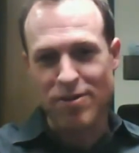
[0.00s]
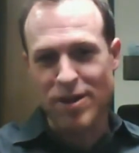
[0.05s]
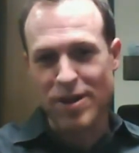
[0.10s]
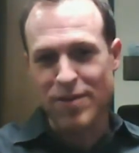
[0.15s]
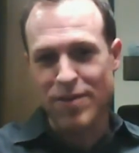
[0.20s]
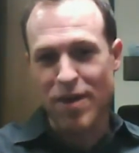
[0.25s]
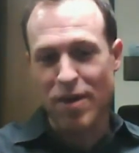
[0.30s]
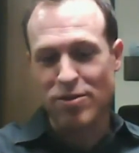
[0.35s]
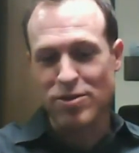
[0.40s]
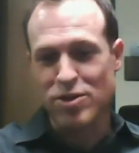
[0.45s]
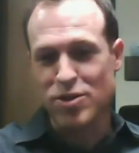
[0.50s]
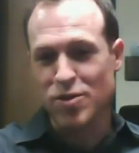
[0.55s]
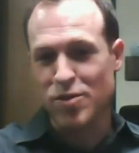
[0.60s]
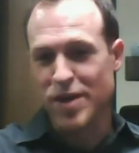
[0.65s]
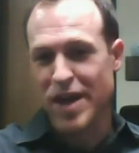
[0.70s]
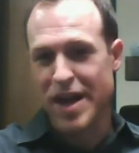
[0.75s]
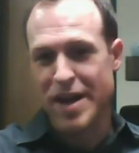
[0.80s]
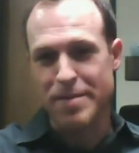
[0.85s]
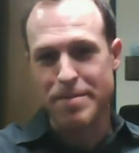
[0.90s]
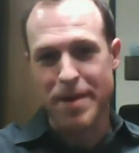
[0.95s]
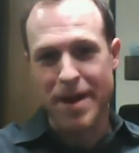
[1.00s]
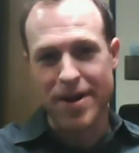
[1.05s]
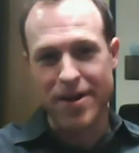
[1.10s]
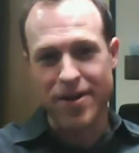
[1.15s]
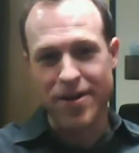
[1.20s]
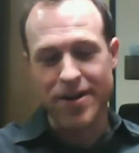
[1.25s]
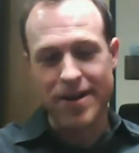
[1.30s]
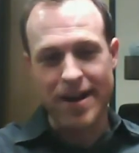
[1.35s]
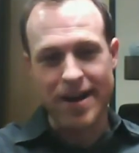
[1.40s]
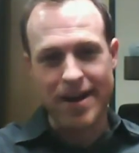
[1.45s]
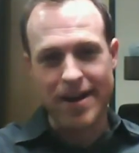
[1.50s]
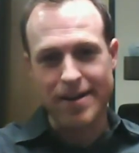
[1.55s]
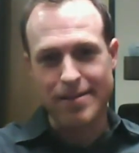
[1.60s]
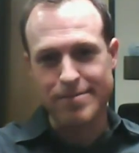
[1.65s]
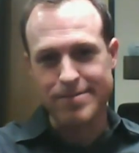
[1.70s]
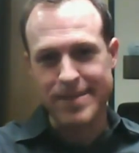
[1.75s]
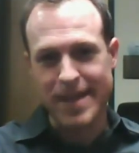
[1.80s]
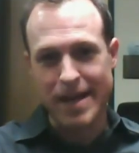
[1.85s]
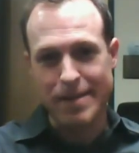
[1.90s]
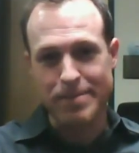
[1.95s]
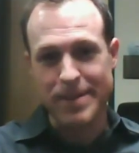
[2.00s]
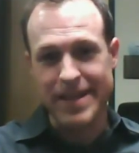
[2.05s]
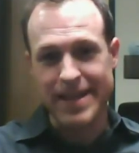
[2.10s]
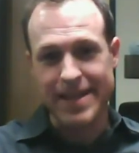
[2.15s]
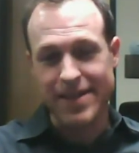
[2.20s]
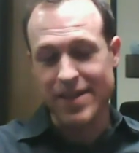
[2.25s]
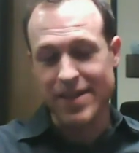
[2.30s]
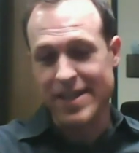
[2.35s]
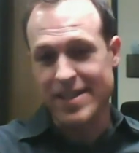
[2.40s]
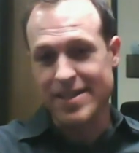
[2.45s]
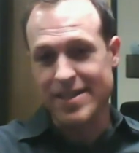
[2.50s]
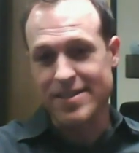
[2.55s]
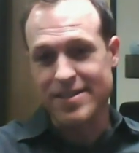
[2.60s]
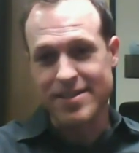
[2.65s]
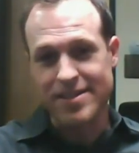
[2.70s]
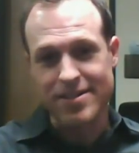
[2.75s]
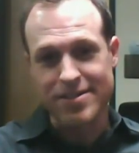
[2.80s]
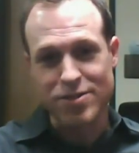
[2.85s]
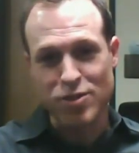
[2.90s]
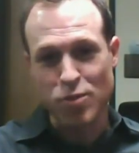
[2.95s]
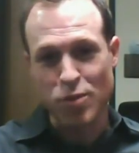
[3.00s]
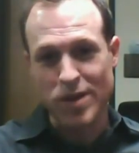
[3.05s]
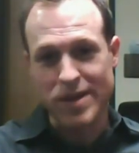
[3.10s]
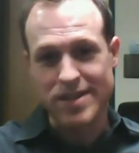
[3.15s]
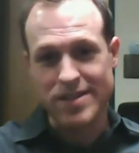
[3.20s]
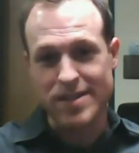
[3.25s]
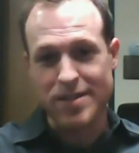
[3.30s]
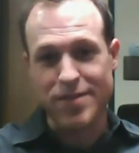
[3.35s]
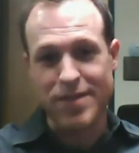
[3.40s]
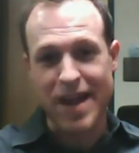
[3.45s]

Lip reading: If I was doing any better, I'd be at least twins, if not